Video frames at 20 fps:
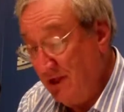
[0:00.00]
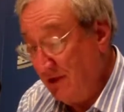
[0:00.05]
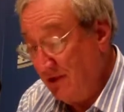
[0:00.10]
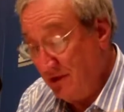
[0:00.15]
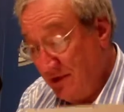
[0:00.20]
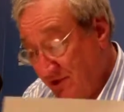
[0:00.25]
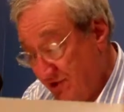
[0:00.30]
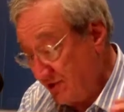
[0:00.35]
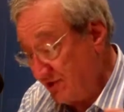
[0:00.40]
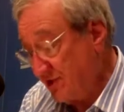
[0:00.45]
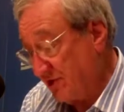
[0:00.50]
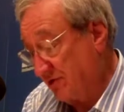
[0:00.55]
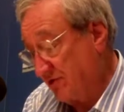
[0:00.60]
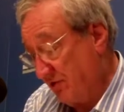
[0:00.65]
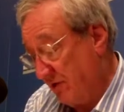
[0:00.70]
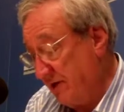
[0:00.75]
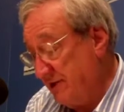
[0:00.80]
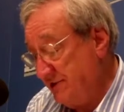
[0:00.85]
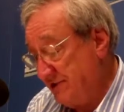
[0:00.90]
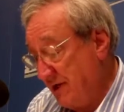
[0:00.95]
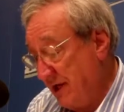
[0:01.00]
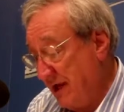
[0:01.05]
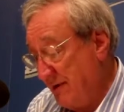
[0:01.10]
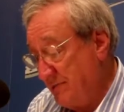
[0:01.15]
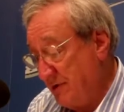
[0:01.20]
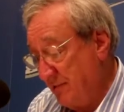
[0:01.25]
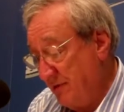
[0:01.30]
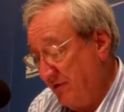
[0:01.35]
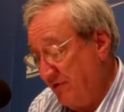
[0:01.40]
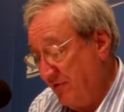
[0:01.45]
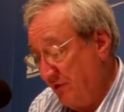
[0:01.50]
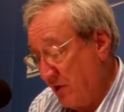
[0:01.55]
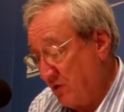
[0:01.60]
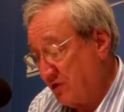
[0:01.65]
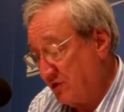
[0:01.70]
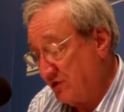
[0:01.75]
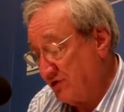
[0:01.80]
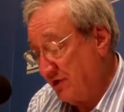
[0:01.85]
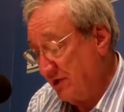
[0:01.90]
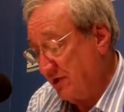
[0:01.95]
this is a great time to be
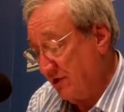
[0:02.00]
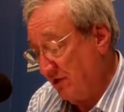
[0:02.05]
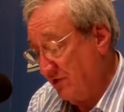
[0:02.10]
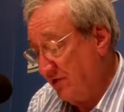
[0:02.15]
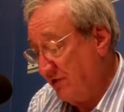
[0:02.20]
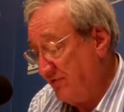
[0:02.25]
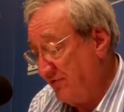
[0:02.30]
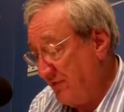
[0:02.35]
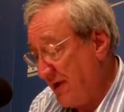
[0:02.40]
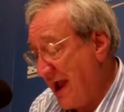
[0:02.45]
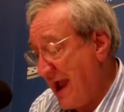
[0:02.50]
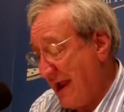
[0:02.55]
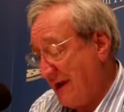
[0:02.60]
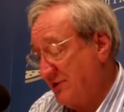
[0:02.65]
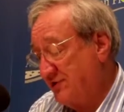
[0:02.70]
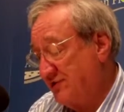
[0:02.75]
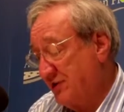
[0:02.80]
focusing on the facts.